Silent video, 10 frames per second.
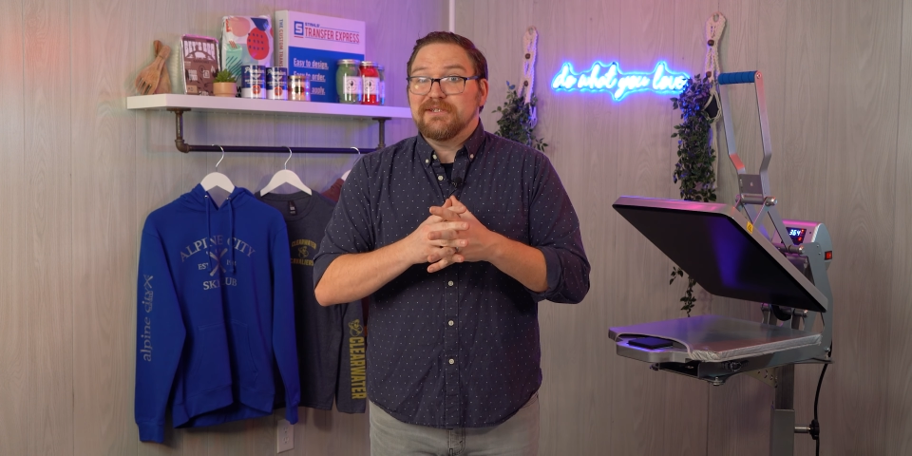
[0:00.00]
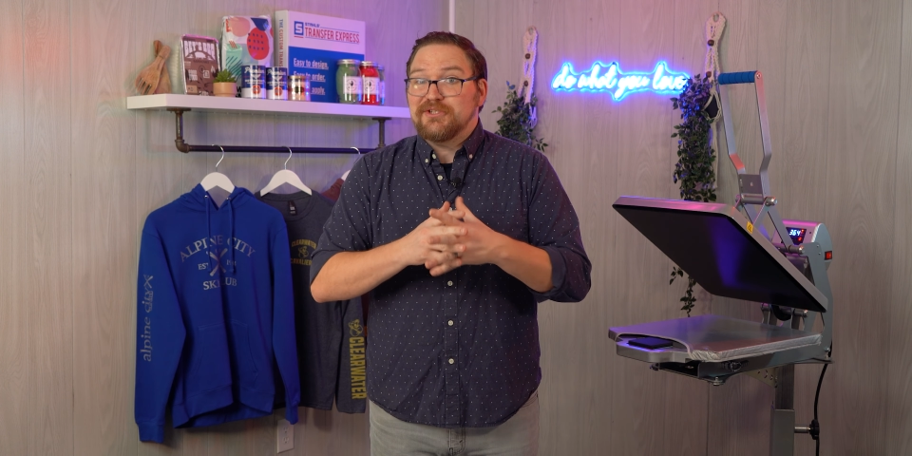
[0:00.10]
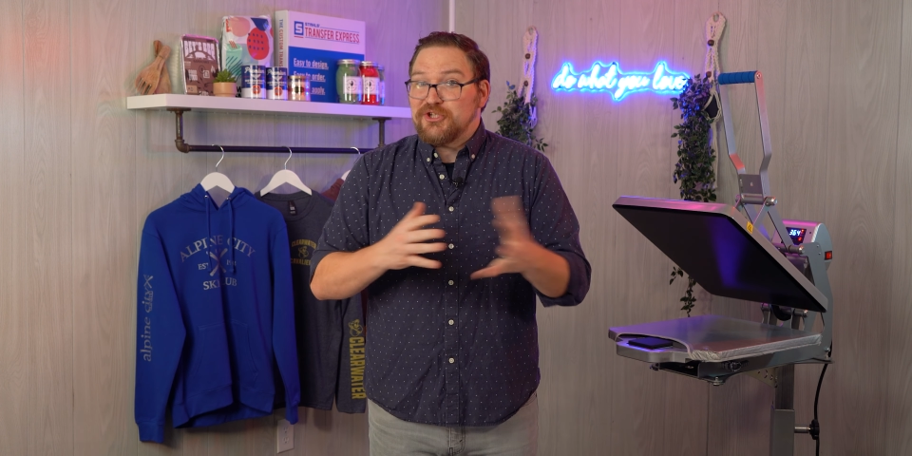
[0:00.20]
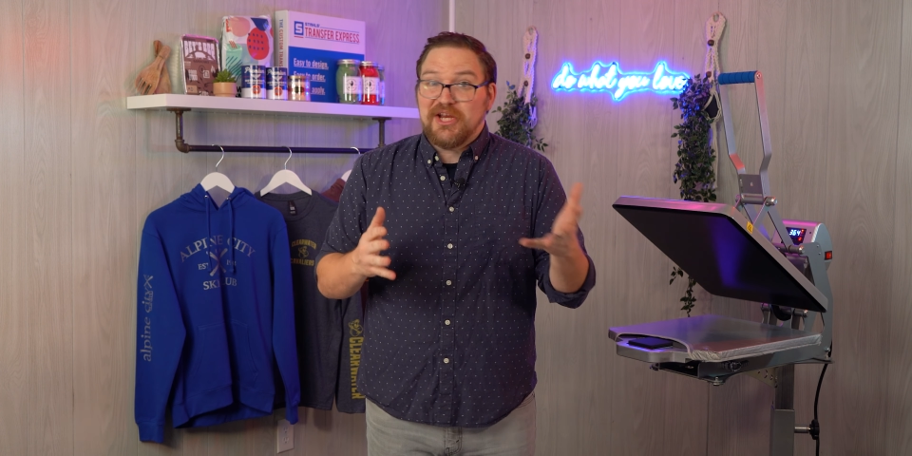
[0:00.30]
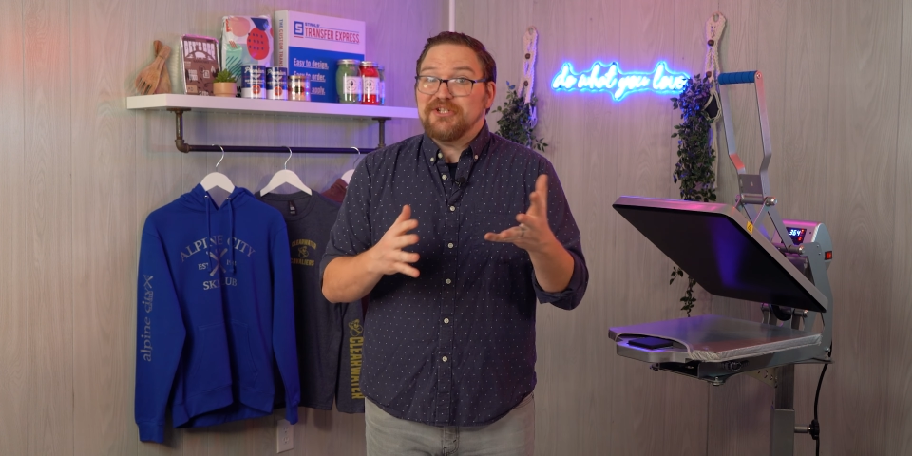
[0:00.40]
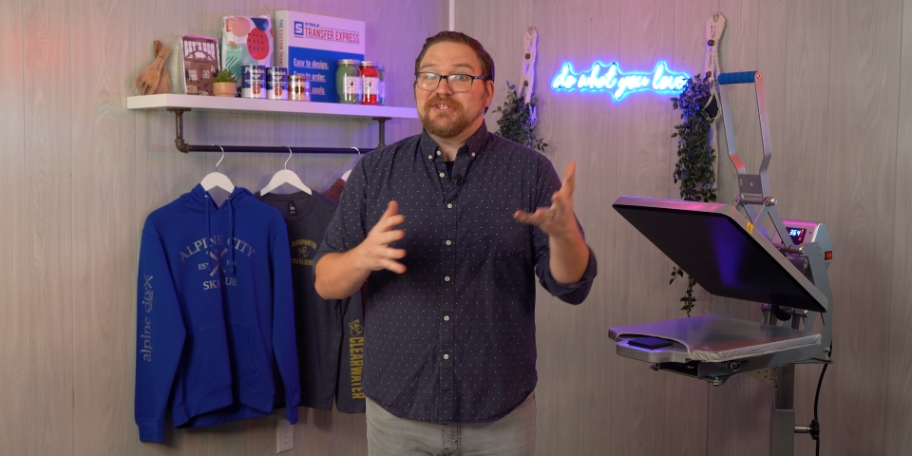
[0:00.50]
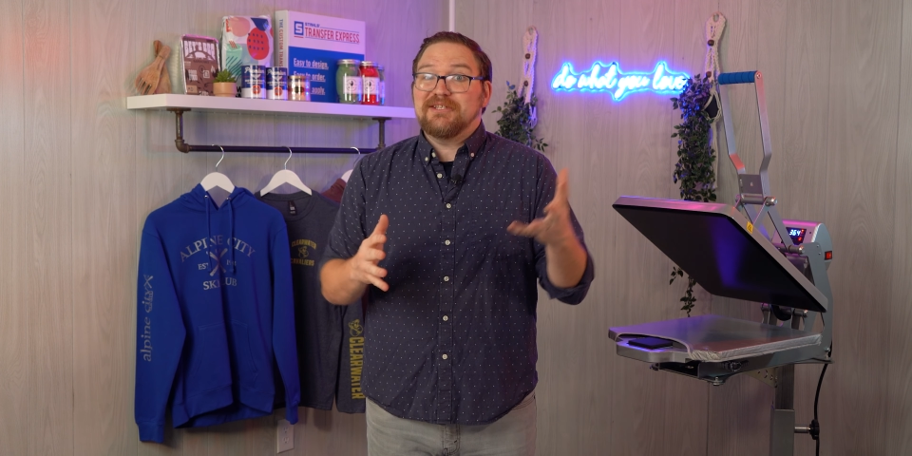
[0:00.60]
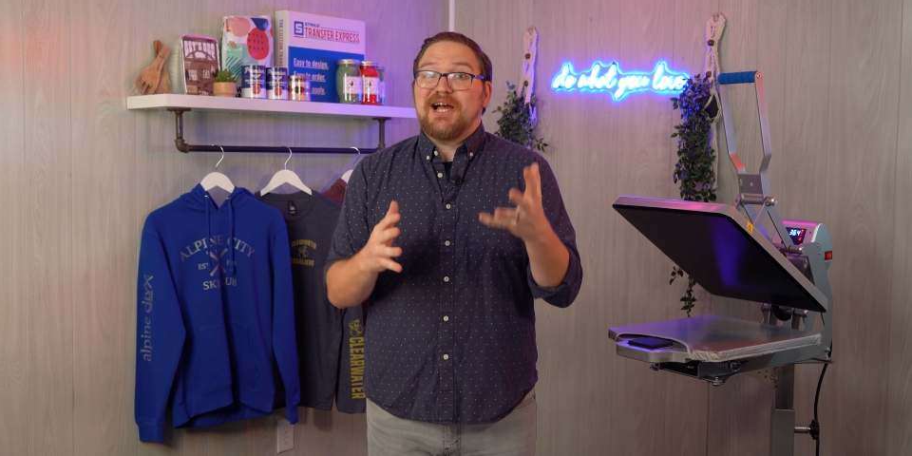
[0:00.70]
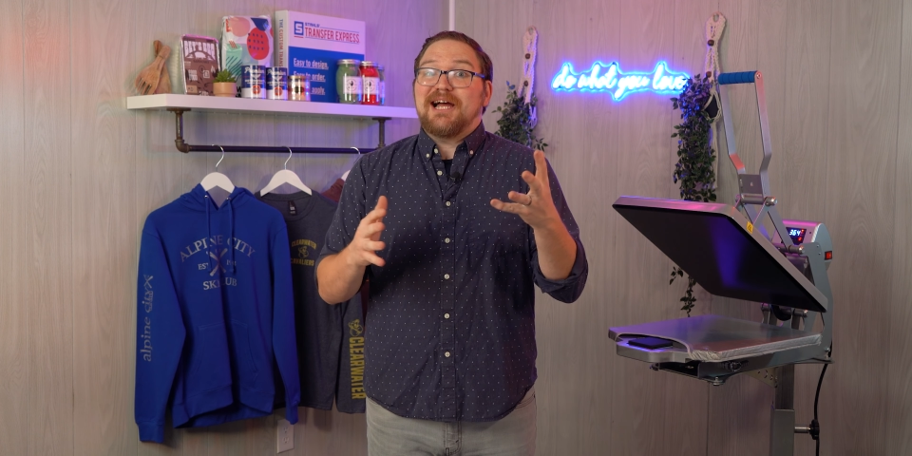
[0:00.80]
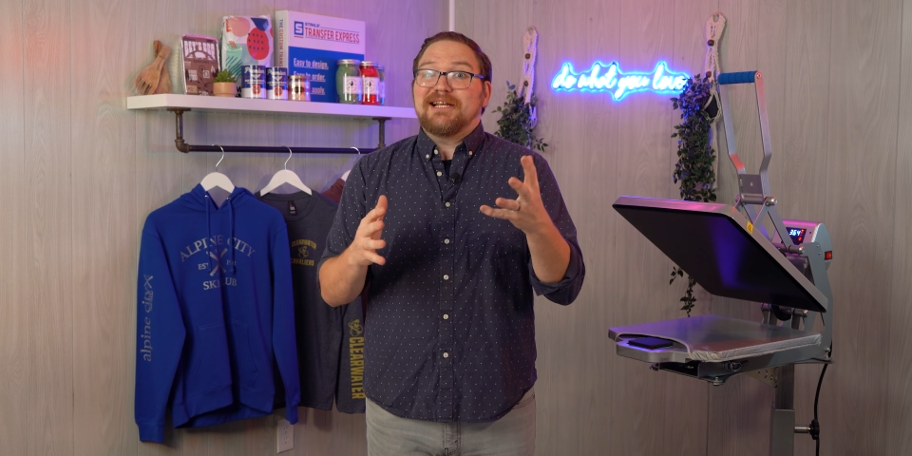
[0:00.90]
It changes a
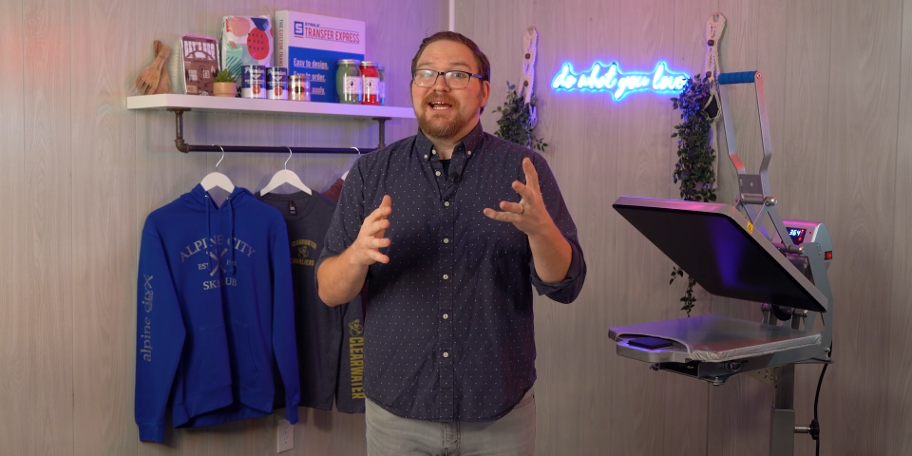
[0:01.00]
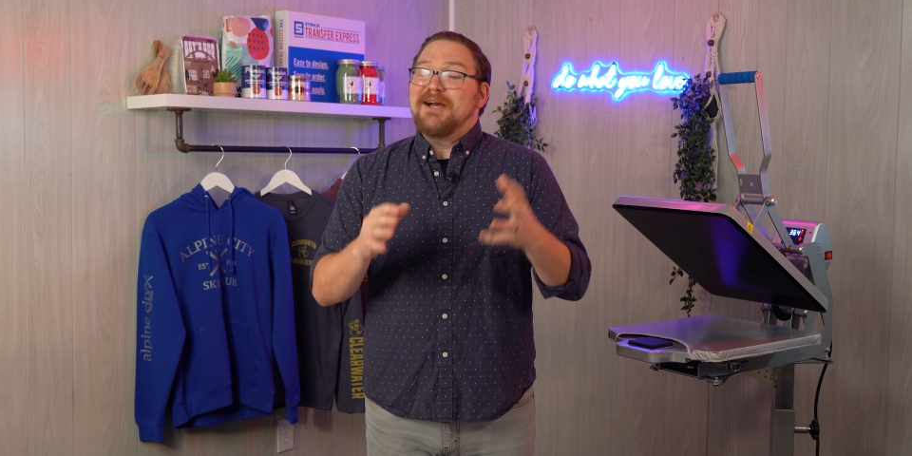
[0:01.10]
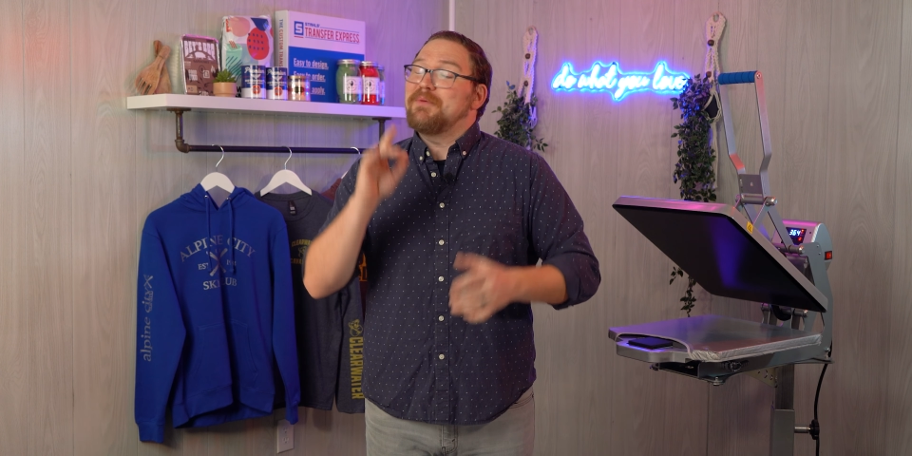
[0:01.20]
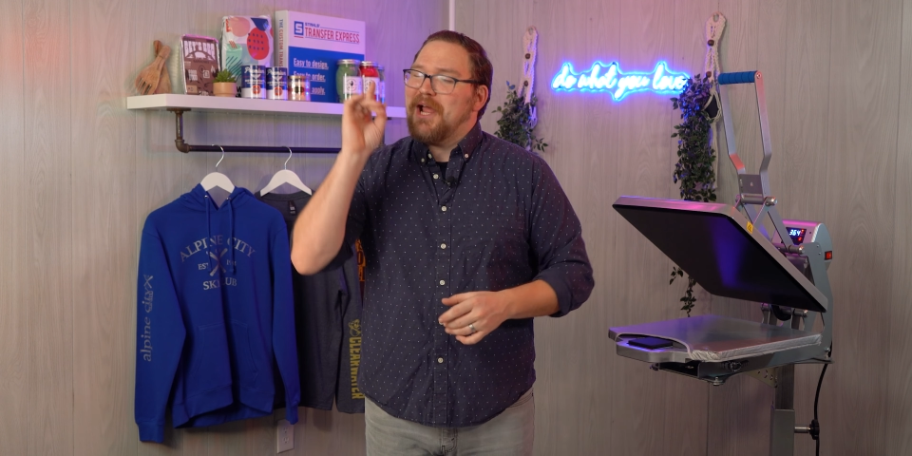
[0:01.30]
lot, but